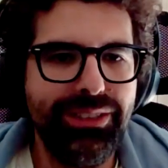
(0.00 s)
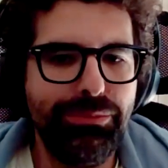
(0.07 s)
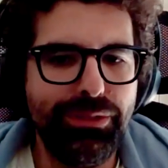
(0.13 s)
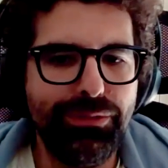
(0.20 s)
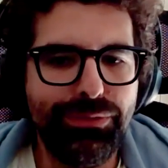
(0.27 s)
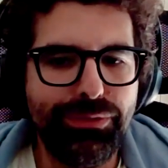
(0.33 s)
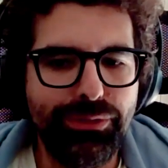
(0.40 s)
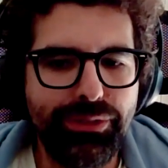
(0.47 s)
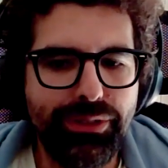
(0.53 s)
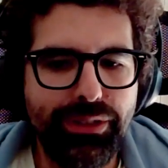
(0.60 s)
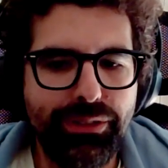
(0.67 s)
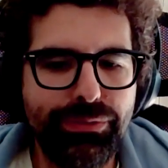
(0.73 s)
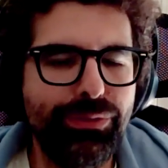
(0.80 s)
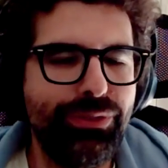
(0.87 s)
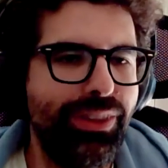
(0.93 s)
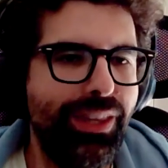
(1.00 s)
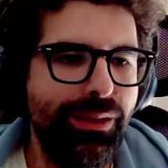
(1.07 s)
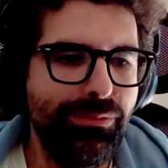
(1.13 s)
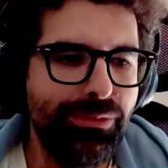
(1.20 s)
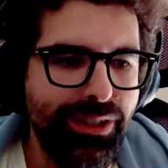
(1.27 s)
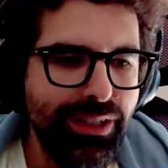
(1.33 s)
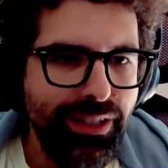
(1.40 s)
But for
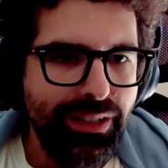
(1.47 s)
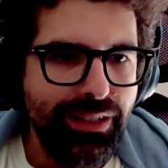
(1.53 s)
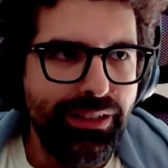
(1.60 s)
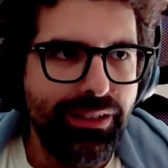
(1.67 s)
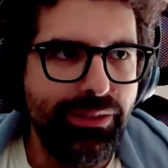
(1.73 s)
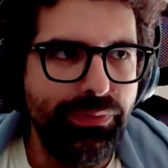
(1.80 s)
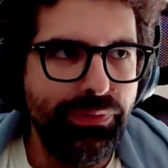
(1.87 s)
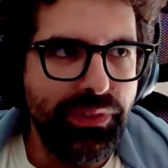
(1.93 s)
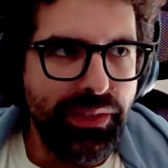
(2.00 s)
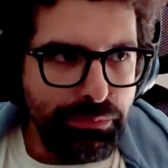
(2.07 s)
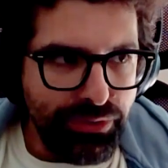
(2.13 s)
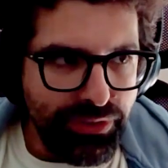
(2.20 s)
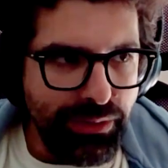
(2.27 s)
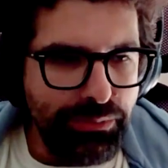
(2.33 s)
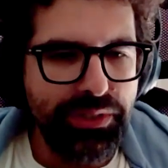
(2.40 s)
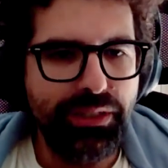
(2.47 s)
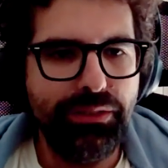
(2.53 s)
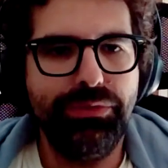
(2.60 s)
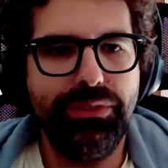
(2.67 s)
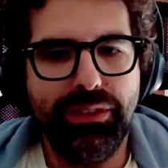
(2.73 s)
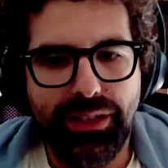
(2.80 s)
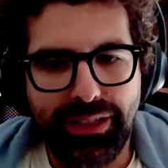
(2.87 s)
them, they put
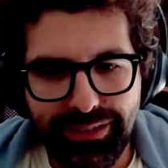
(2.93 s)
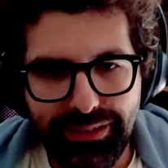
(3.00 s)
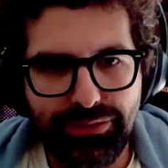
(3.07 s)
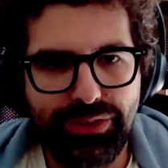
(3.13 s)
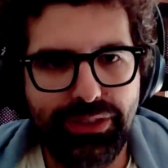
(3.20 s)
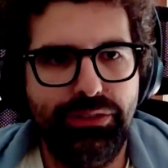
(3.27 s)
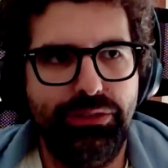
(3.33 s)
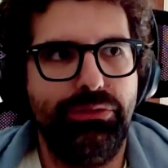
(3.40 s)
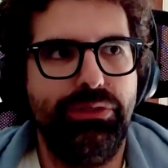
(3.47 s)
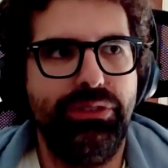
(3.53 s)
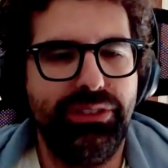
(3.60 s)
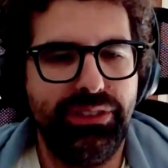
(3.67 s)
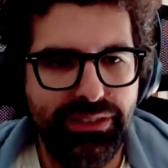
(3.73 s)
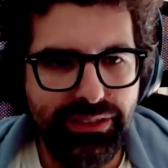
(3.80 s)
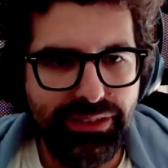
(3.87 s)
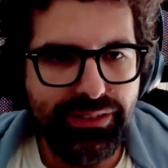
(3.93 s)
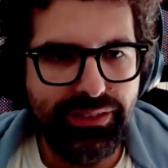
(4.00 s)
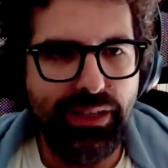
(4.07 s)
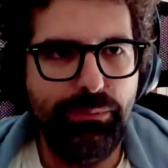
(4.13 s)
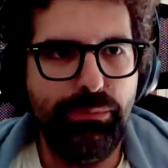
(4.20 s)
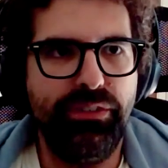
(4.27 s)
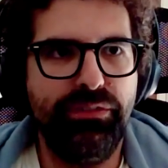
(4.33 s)
themselves as investors in this
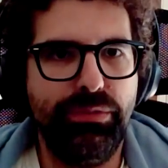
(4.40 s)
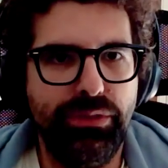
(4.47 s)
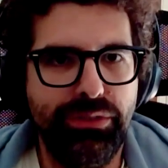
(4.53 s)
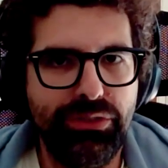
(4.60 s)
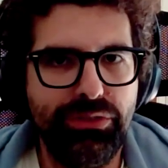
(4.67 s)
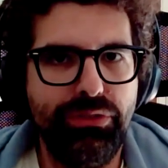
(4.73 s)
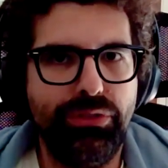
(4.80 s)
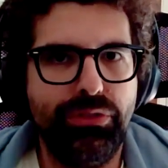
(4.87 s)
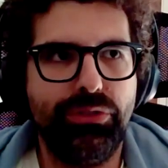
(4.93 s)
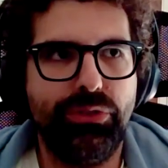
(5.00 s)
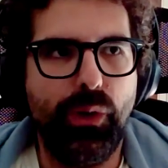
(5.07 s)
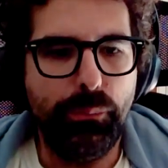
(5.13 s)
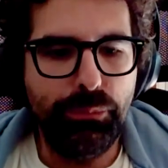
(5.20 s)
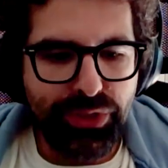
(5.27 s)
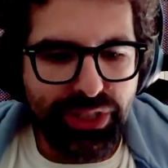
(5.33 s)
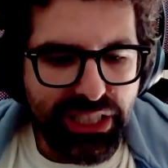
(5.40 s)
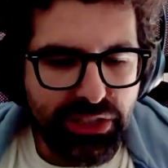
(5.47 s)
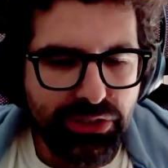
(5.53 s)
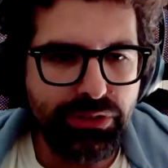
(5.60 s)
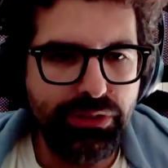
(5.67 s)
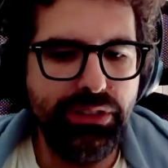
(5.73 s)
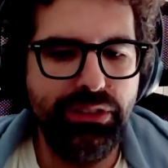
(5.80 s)
type of position. So their
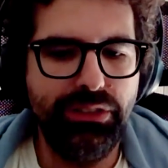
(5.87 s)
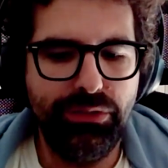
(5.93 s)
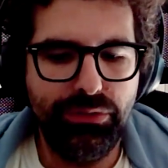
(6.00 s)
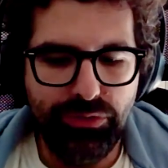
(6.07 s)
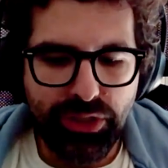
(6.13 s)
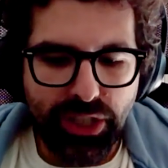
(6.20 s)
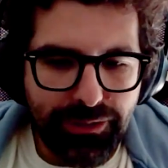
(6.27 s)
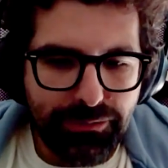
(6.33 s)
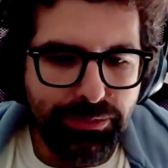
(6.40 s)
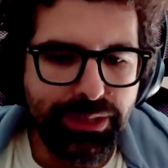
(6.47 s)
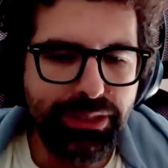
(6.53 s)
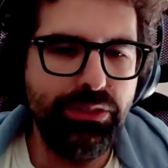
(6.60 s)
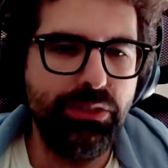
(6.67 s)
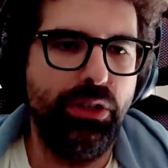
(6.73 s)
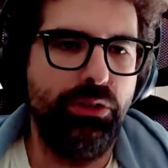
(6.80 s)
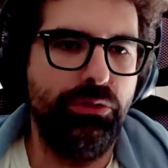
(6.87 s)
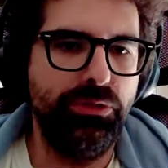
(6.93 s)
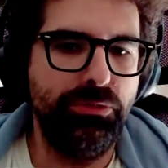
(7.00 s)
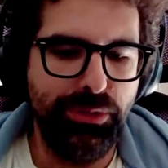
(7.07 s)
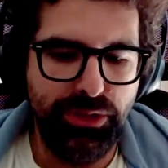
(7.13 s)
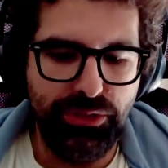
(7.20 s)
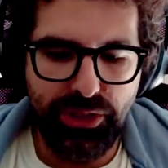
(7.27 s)
obsession is to not miss the 100
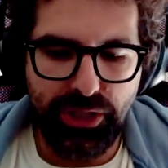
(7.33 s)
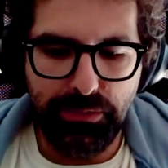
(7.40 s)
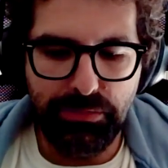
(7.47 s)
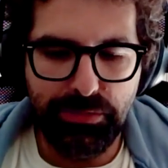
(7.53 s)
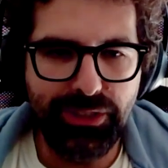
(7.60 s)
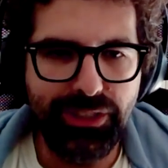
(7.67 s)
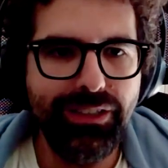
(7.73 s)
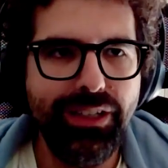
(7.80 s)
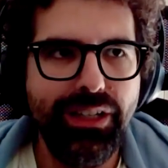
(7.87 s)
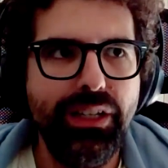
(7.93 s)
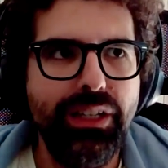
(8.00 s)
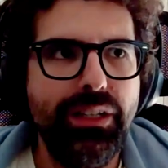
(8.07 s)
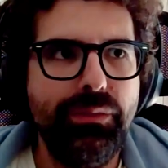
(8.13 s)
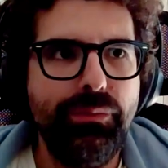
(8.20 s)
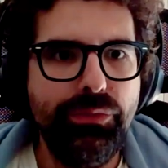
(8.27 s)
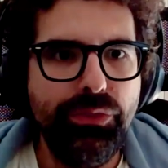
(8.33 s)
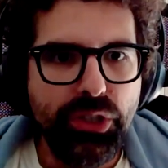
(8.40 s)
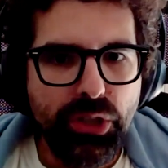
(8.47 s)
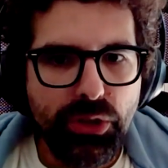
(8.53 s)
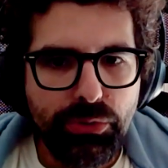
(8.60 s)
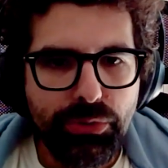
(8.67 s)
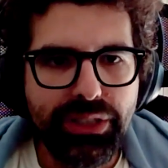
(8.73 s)
billion company,
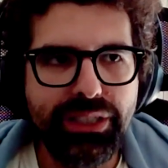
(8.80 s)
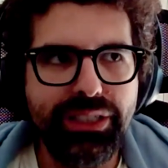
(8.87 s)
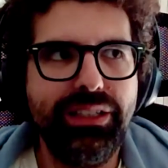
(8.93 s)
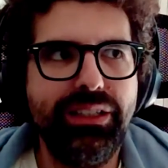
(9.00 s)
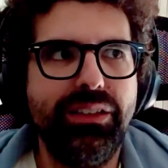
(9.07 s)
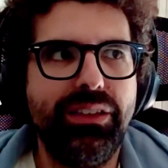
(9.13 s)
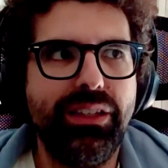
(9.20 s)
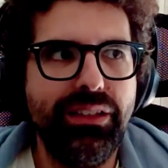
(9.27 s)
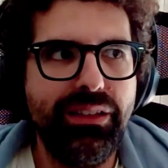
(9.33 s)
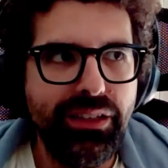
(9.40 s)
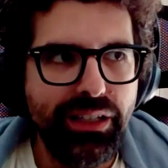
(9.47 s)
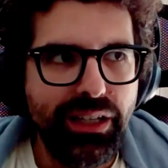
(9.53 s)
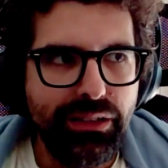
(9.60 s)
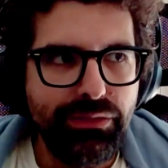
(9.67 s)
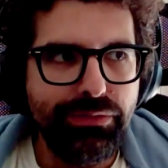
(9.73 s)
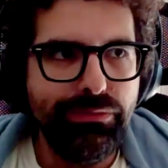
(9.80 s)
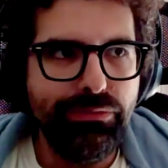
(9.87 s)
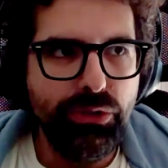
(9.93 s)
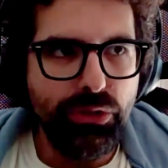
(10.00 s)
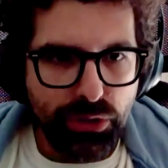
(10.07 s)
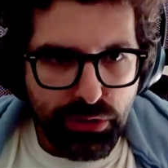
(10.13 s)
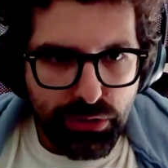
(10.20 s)
knowing that they have
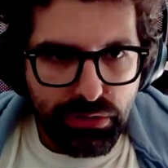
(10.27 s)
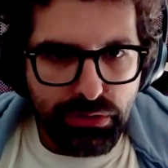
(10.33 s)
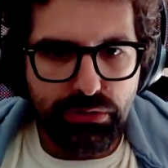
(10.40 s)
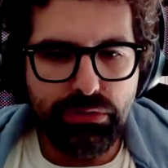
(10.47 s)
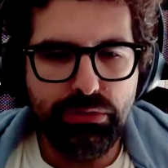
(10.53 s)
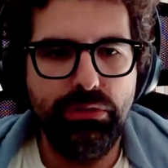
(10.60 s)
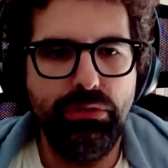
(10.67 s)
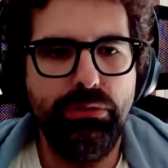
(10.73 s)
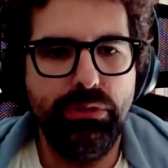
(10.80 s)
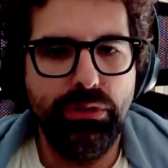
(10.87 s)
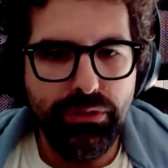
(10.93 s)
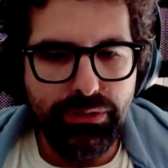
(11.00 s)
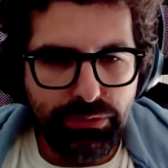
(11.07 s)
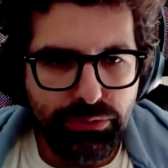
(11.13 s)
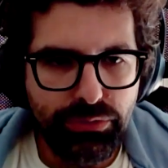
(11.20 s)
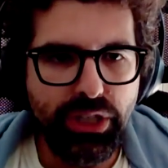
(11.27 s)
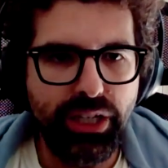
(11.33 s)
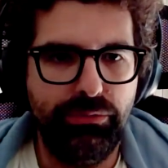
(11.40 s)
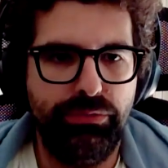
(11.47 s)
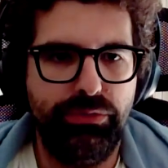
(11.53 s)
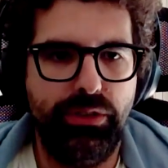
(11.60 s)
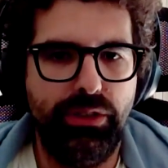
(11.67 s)
no clue where it would
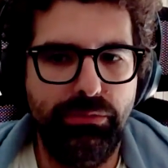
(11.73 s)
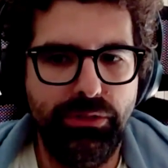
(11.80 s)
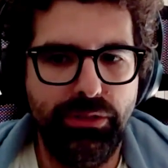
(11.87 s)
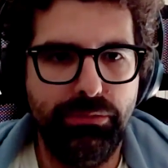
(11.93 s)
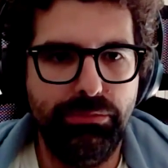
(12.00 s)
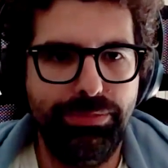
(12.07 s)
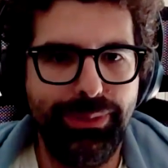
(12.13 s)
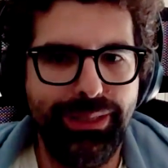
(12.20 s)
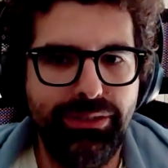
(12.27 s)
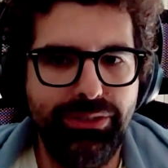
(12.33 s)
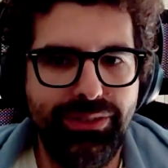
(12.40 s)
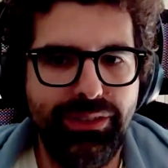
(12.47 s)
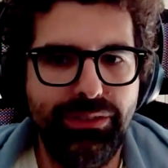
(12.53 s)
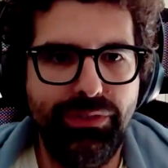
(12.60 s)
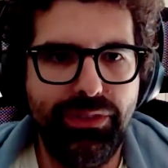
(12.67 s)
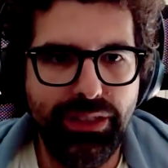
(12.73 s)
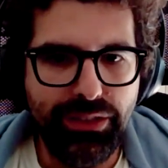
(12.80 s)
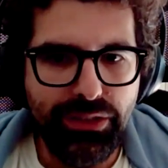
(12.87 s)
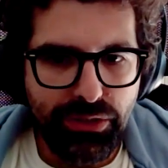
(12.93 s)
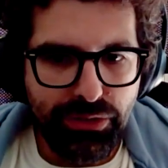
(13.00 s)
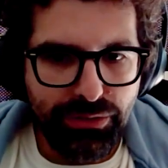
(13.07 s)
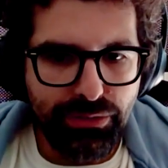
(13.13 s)
come from. Because if they
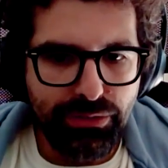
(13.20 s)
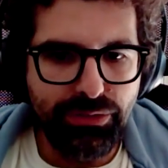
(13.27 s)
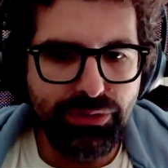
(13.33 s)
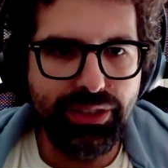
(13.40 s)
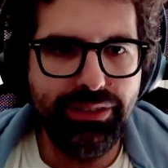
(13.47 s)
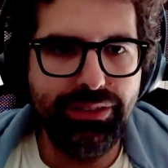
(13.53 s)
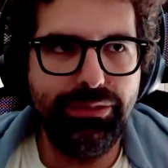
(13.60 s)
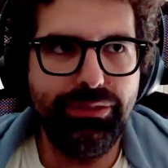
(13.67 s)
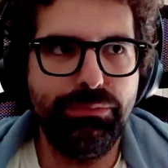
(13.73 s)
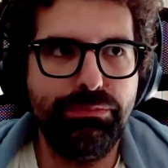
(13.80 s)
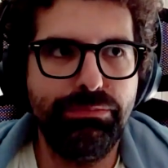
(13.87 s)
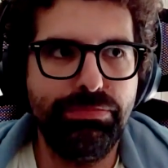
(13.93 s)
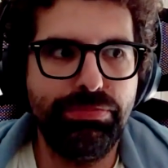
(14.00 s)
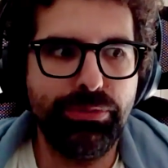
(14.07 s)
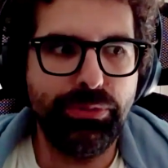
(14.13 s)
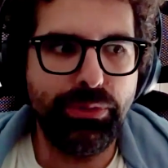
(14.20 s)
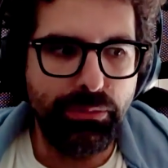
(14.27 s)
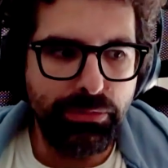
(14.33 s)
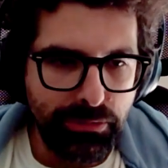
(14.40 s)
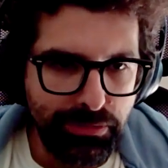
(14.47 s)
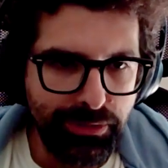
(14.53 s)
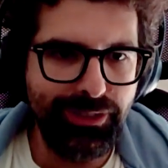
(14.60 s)
knew, then it's
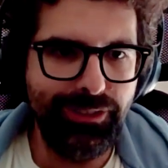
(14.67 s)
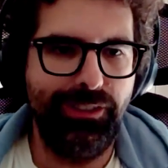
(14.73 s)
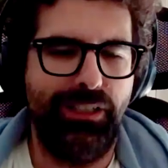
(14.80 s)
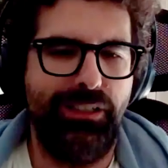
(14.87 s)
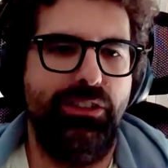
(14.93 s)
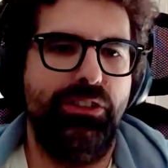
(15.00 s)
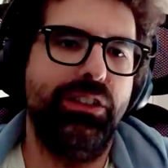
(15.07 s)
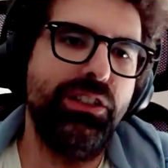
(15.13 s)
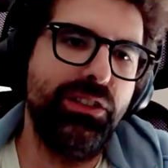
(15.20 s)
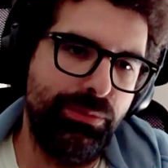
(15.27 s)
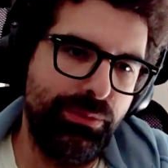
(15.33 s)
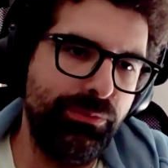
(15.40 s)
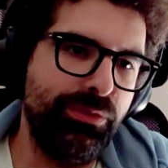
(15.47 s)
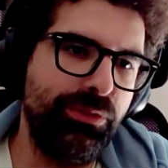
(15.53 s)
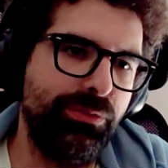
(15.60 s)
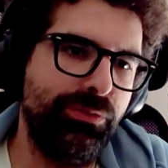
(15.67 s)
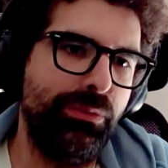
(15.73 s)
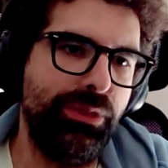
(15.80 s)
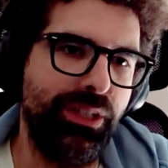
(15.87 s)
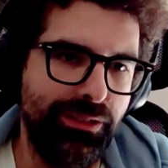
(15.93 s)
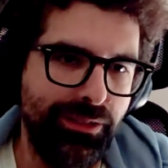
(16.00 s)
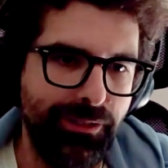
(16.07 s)
probably not going to come from
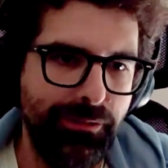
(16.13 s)
that.